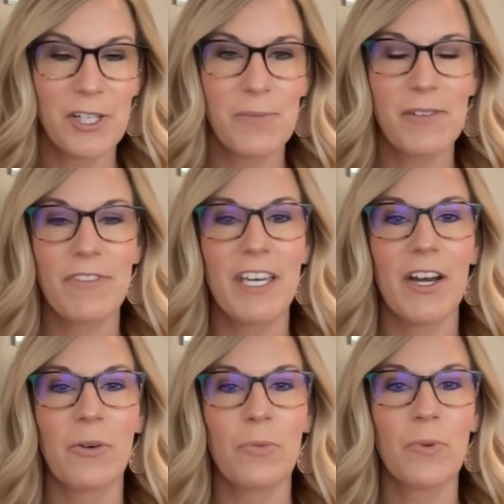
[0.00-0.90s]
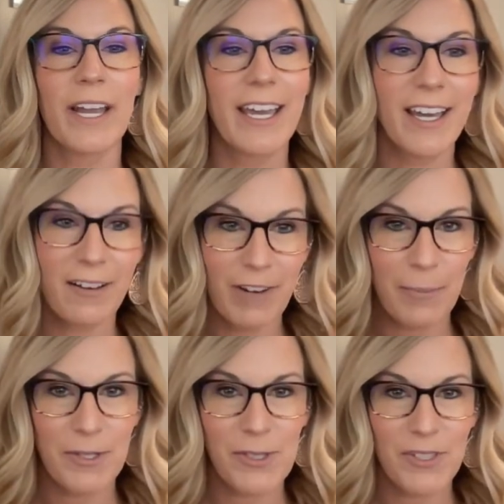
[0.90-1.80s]
in terms of the array of
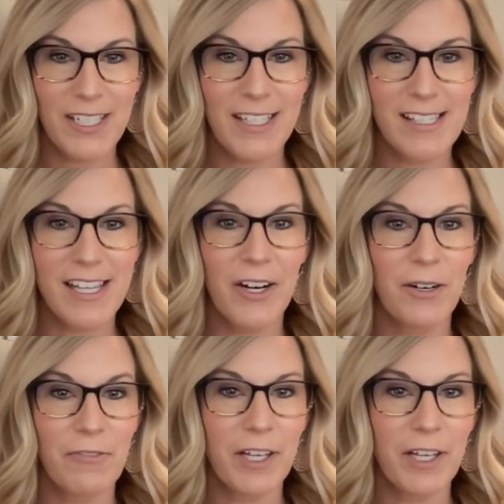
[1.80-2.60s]
opportunities that are